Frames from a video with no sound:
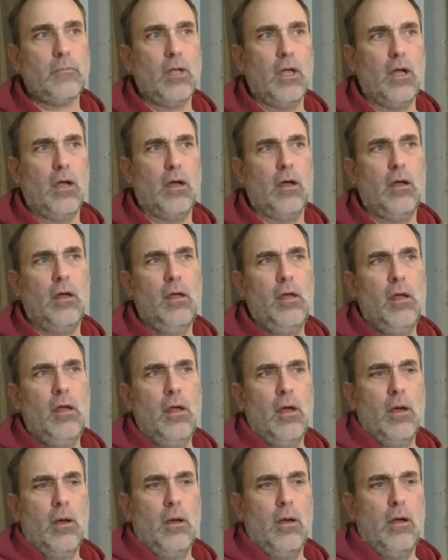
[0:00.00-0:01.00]
Uh,
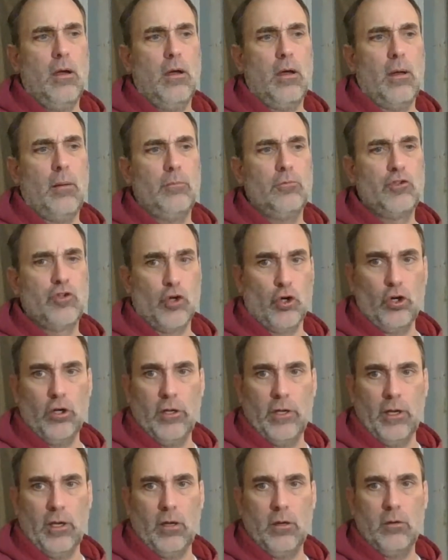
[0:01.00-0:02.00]
I'm
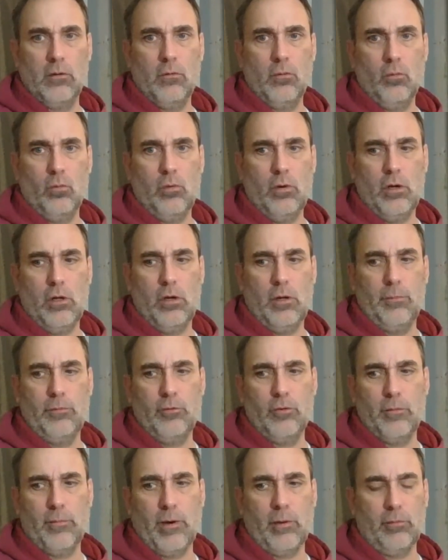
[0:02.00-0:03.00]
journaling while I'm
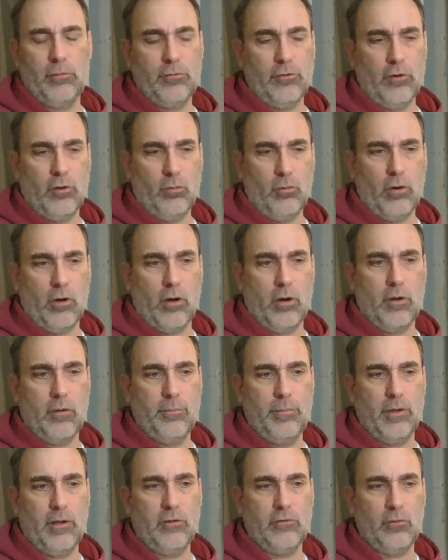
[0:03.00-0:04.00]
doing my return to work
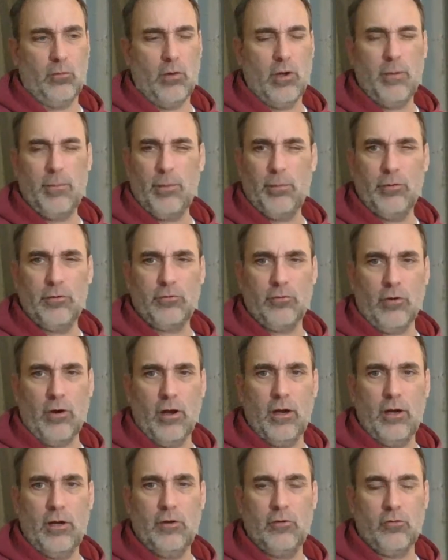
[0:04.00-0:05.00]
because I want to be able to
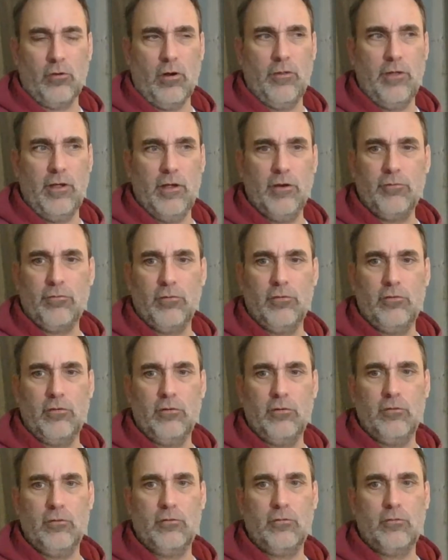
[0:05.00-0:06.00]
try to draw the
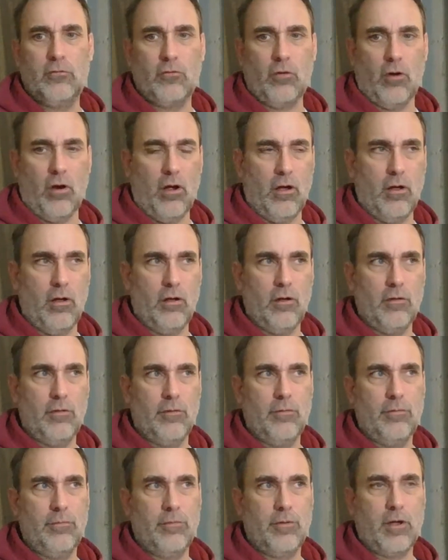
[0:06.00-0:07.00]
inferences, draw
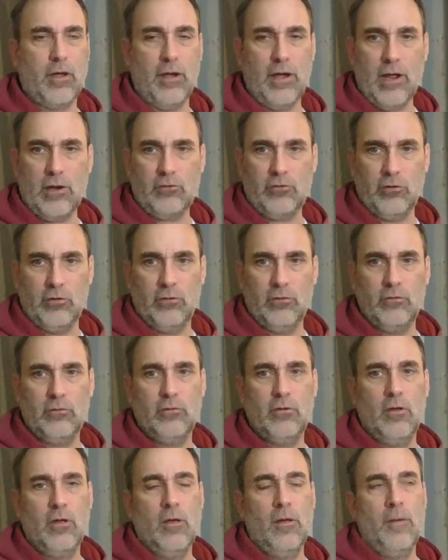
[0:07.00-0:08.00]
the connections,
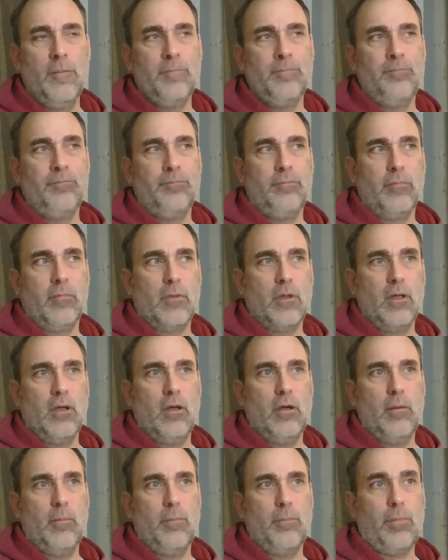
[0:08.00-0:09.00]

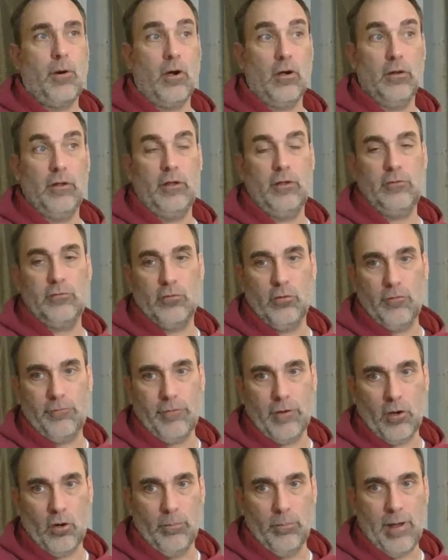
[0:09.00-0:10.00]
partly so if
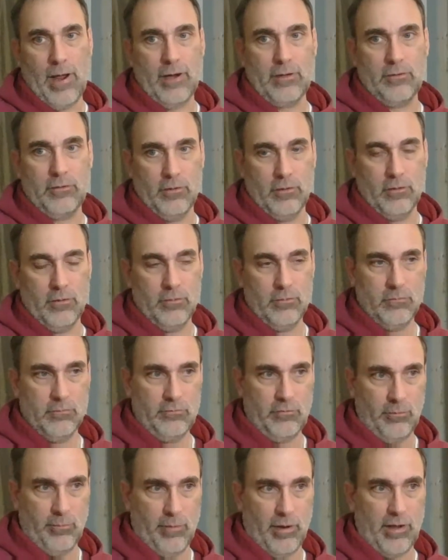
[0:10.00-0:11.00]
I go back to
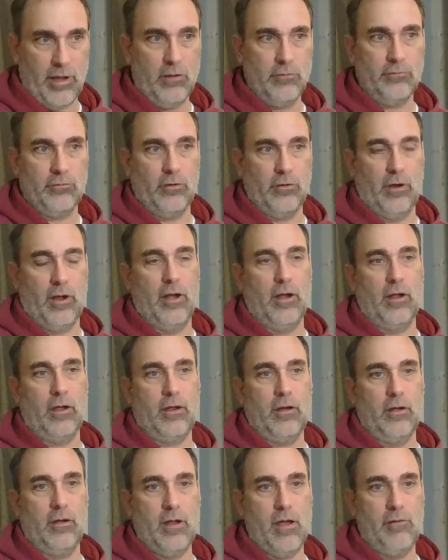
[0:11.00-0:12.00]
see my counselor again, I
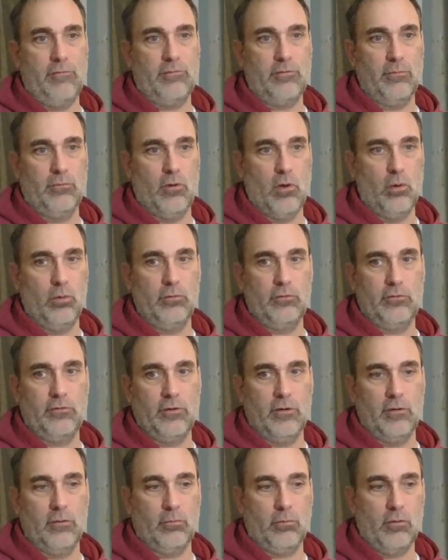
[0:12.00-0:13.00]
can have some notes
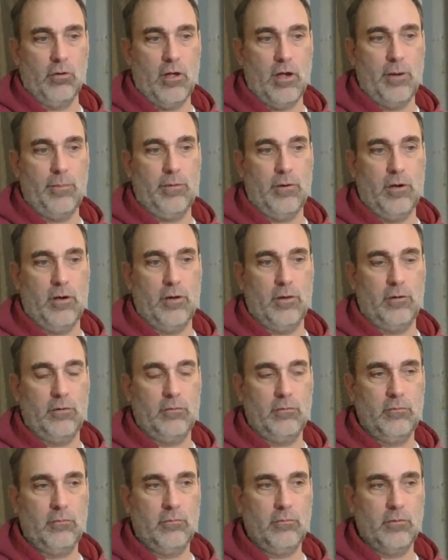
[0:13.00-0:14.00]
to rely upon,
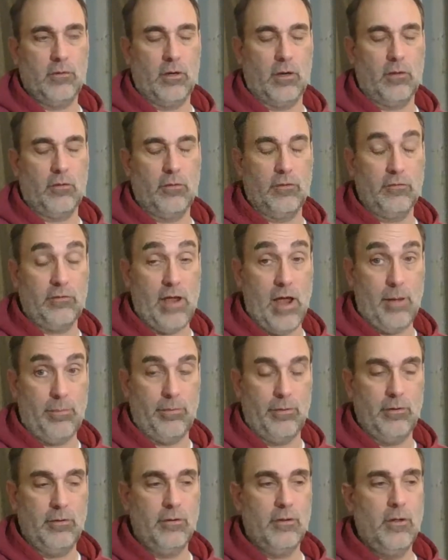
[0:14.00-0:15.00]
like this
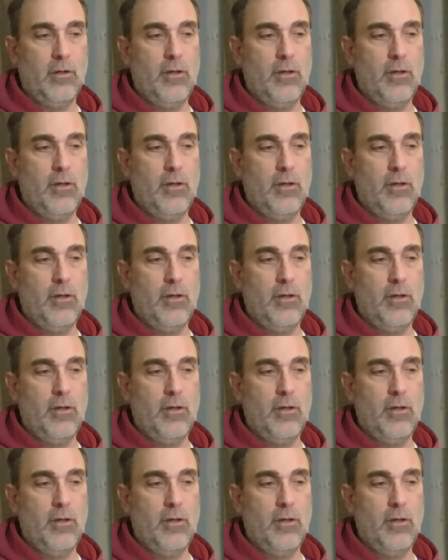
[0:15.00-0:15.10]
happened.